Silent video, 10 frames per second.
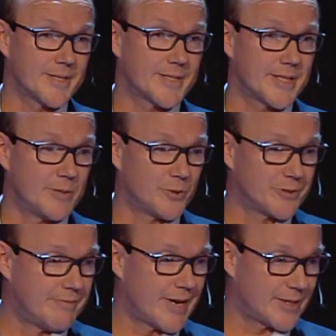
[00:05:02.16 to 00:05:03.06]
see what
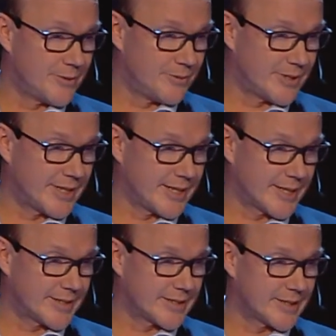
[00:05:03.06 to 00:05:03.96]
value they
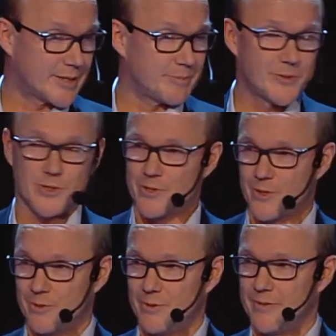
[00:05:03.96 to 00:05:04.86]
add. And let me just
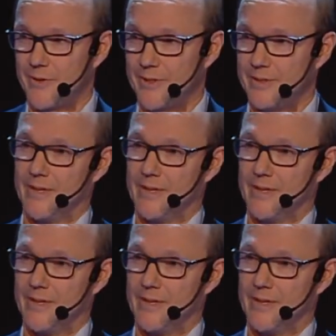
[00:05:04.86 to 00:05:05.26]
show you a very